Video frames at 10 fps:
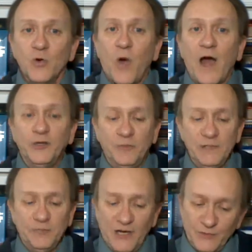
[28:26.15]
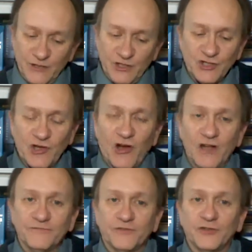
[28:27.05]
Why do people, as we just saw
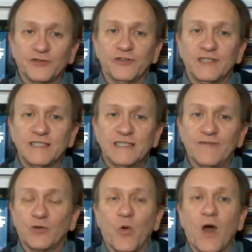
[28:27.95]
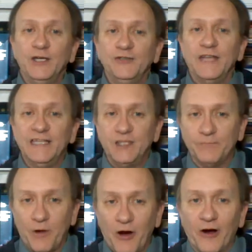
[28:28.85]
in First Corinthians seven, why do they
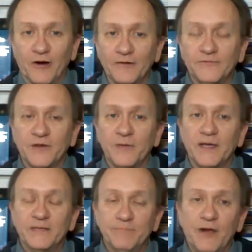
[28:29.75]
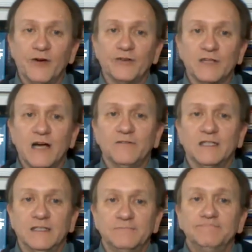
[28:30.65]
depart from a marital
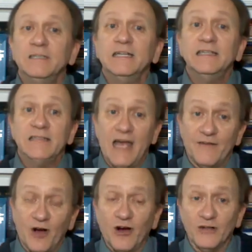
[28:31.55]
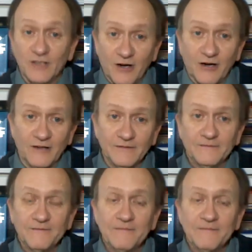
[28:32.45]
covenant? They have a hardened heart.